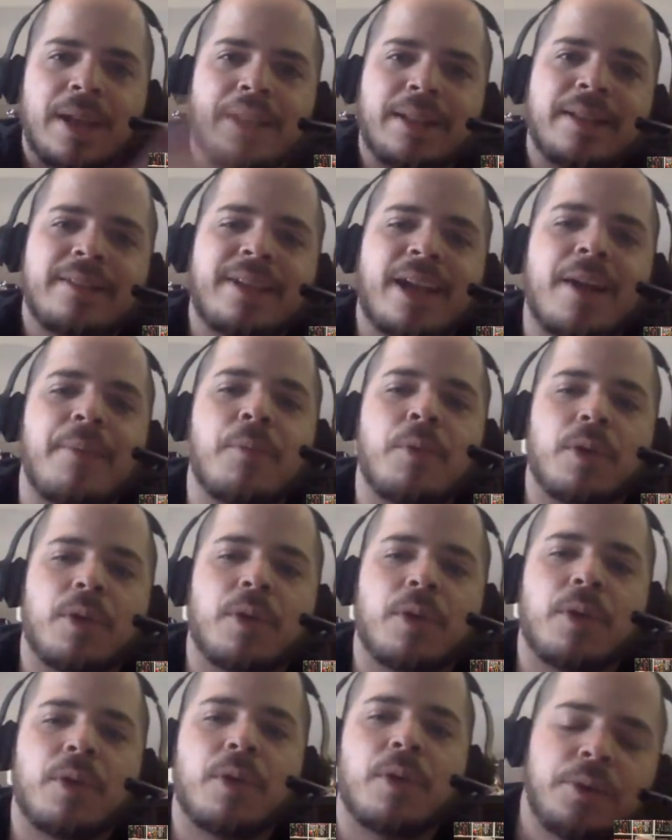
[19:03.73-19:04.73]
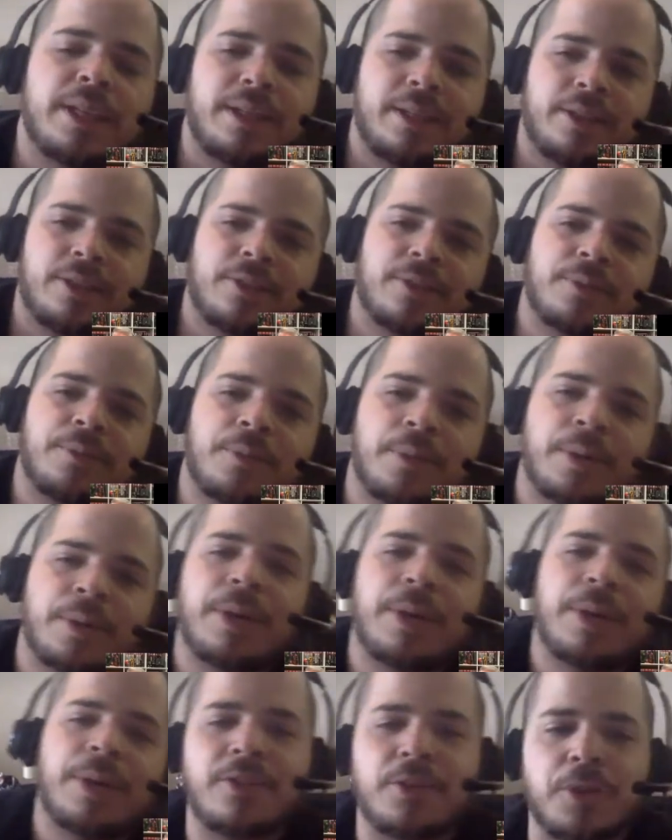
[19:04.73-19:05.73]
and the time where Luke is
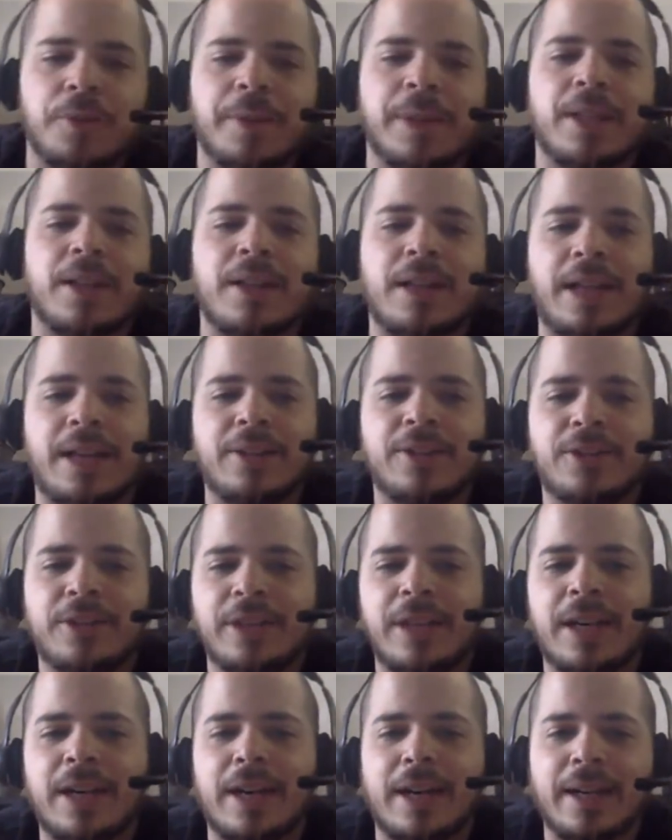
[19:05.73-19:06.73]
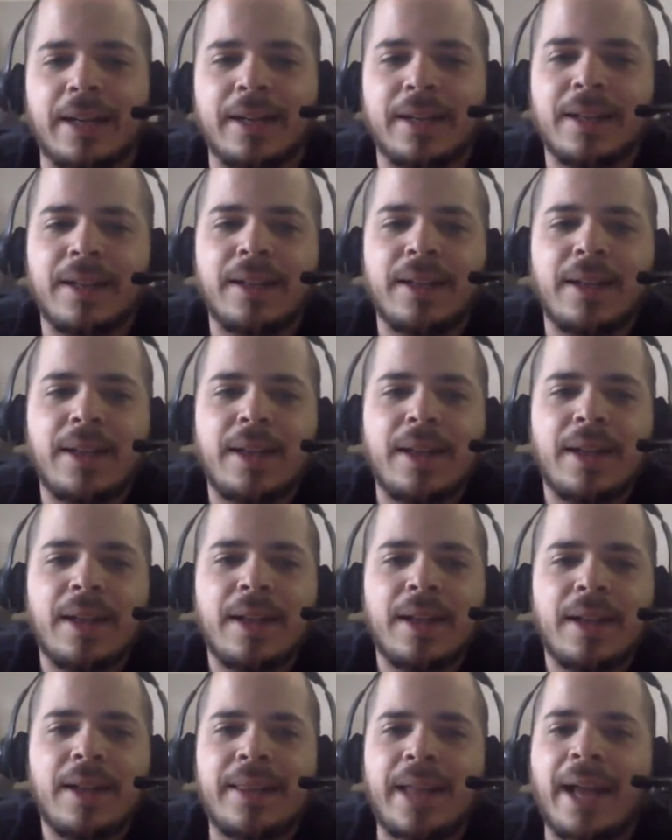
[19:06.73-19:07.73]
when we get to him in the Last Jedi,
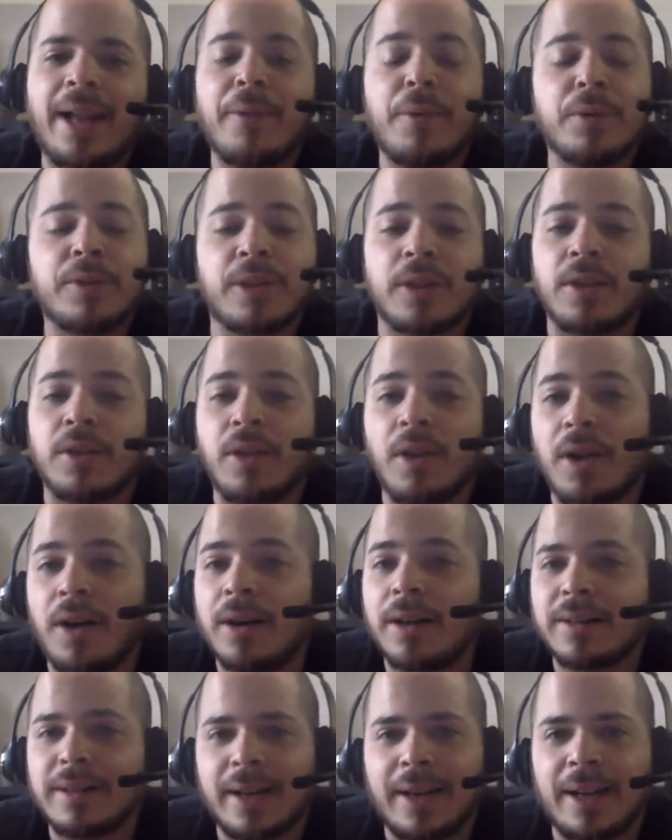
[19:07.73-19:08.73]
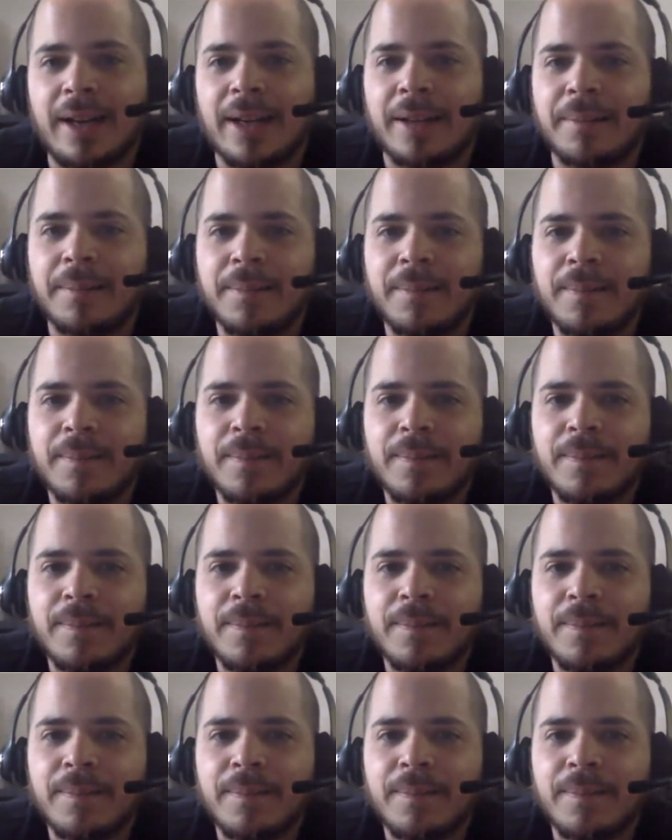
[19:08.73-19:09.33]
that was a long time.